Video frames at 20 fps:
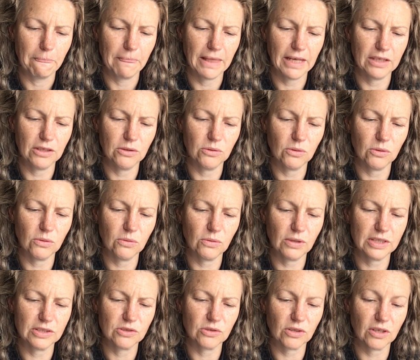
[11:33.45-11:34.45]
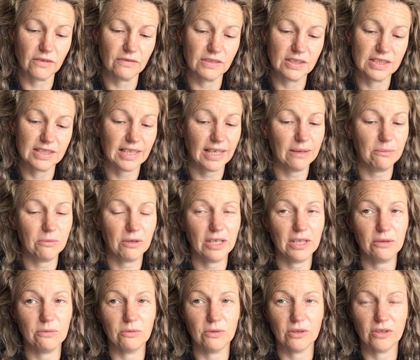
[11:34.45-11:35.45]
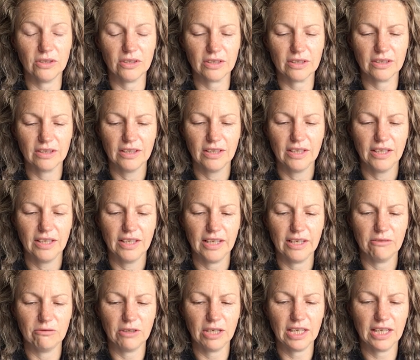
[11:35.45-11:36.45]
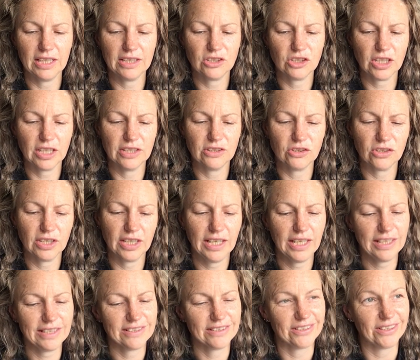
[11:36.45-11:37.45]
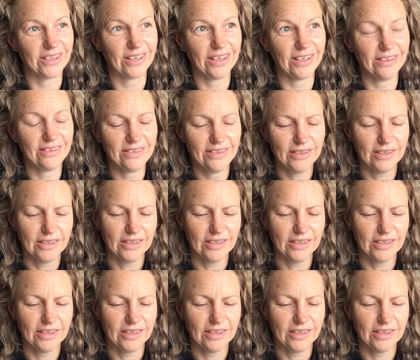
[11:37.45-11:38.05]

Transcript: that you always drive the same way to work and rarely change your hairstyle